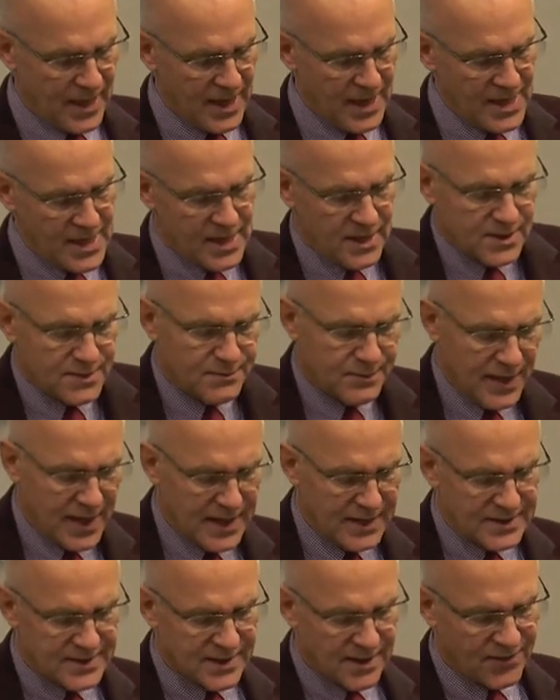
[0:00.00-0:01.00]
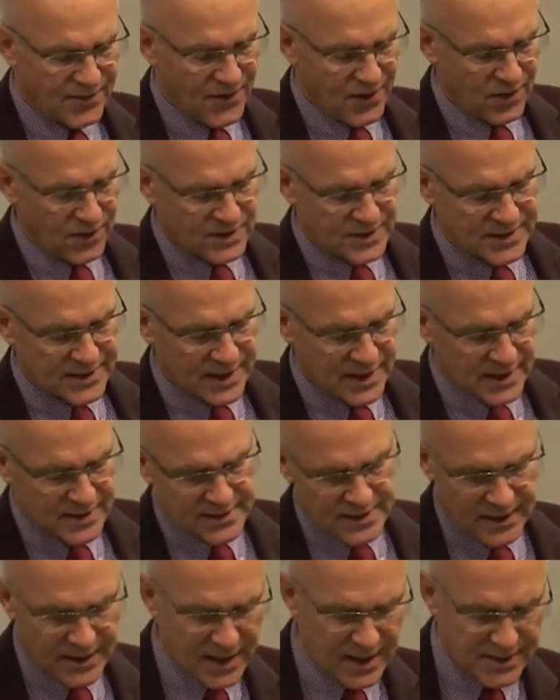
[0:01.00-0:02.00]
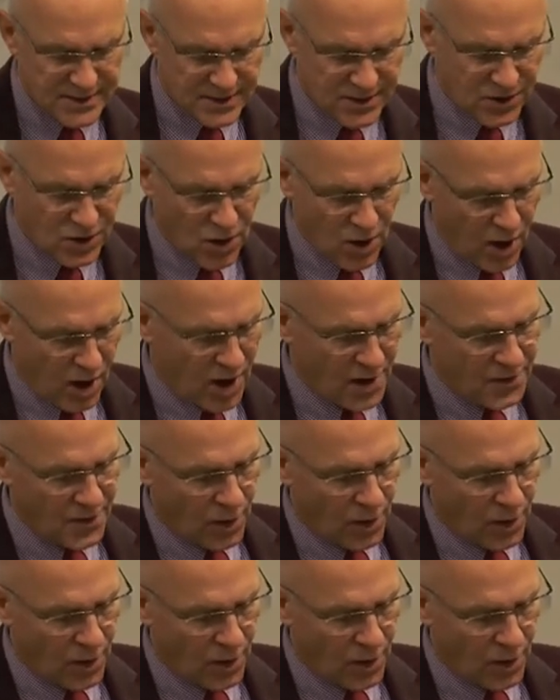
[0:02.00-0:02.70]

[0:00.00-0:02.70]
He explains that their sins against God